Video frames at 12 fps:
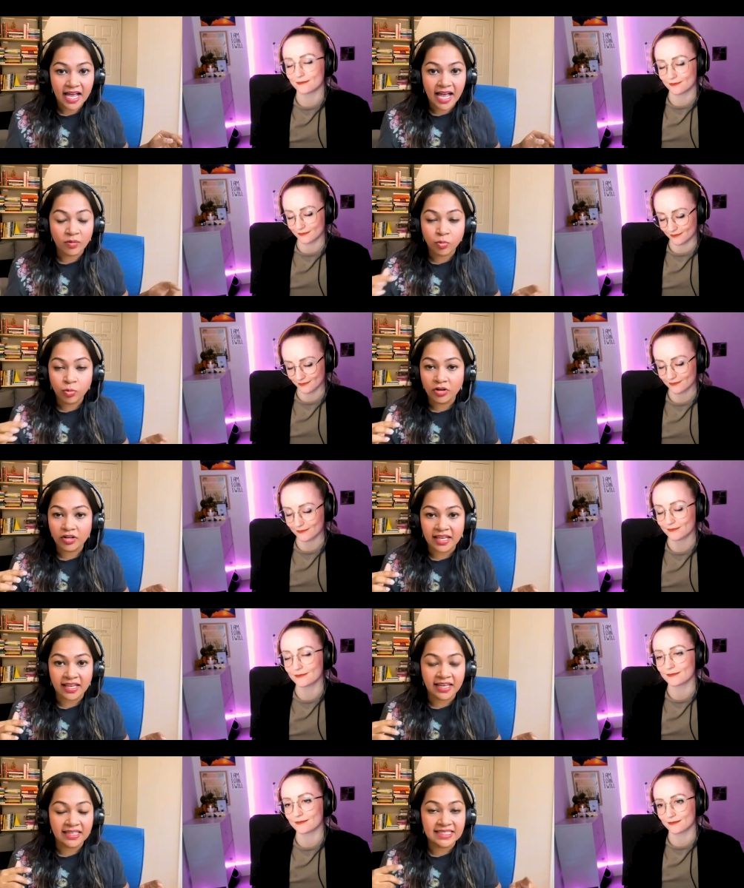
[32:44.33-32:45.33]
Speaker 1: and
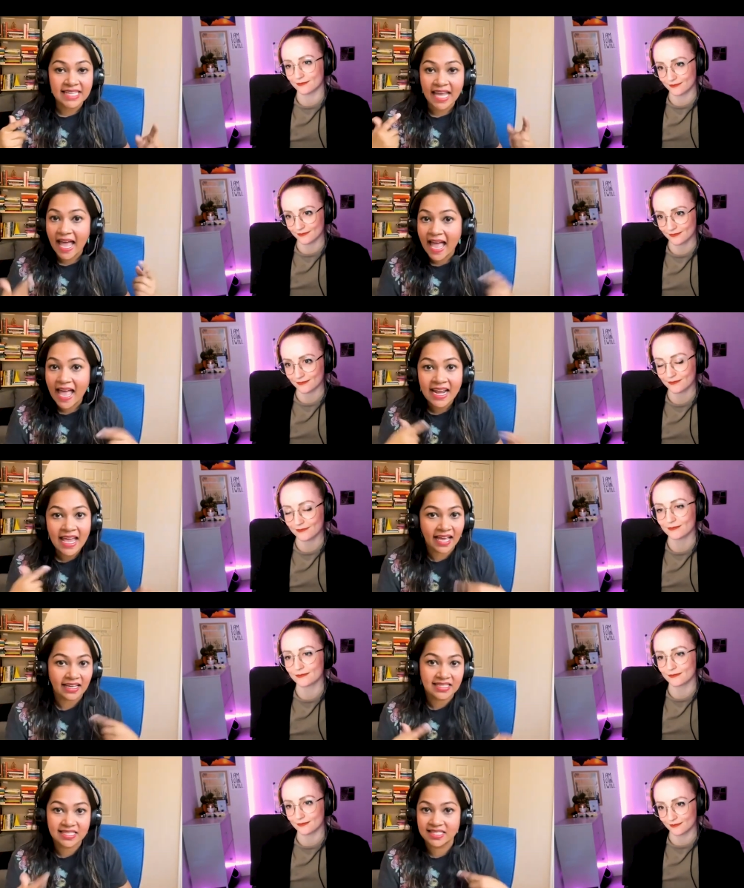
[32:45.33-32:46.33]
working
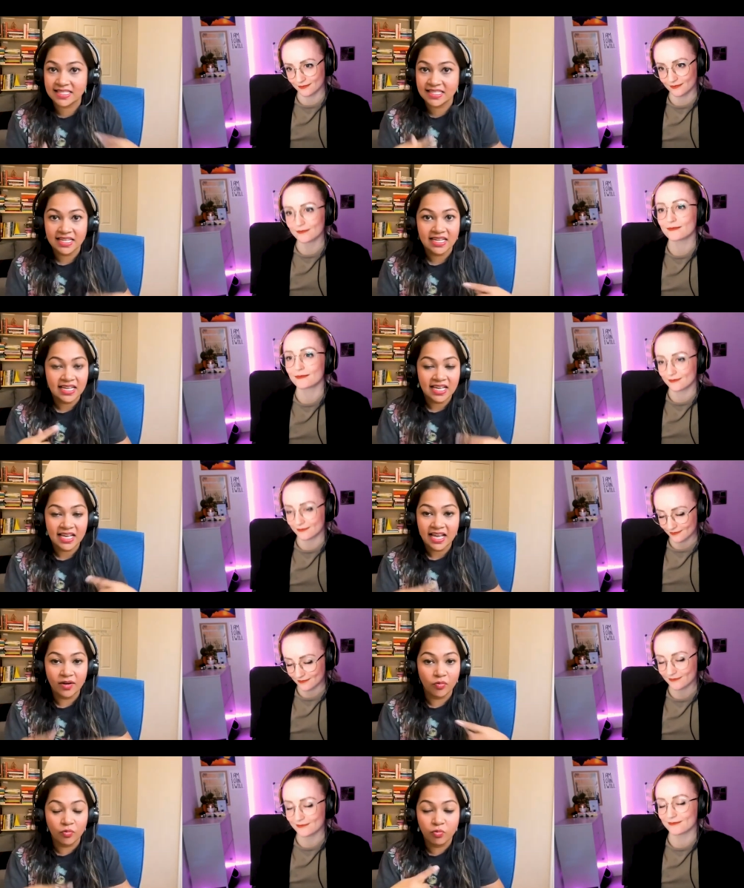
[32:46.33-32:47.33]
10x,
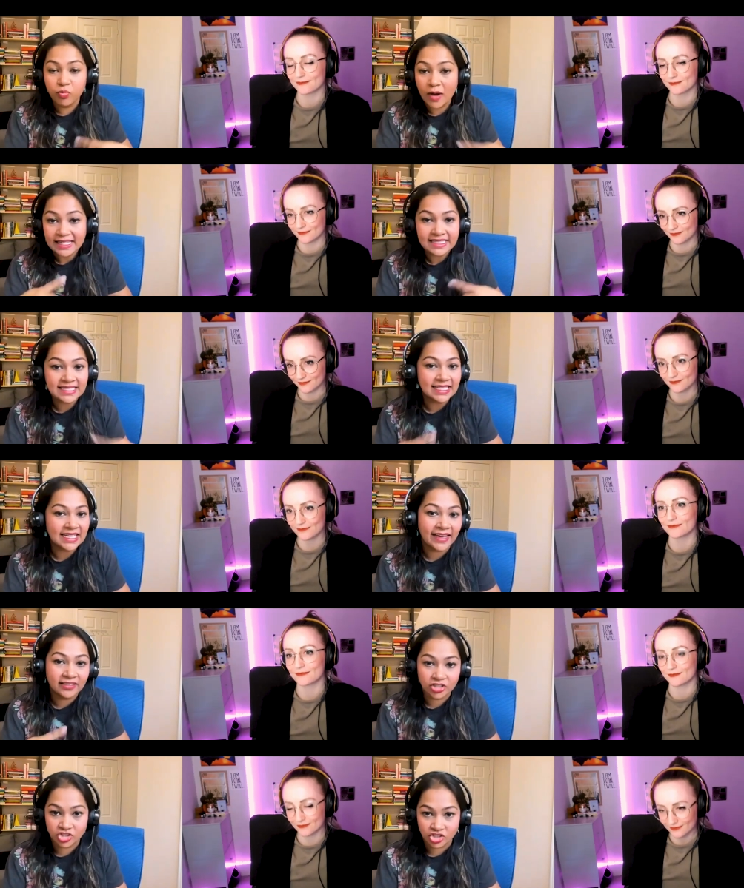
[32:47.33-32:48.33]
wasting
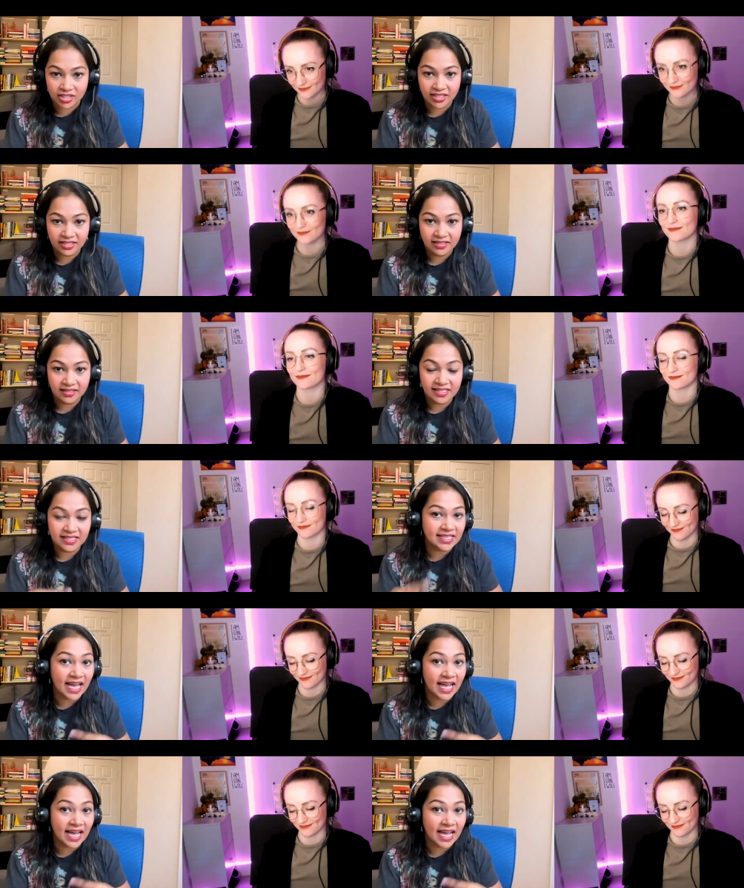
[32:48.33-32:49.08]
energy, because mm.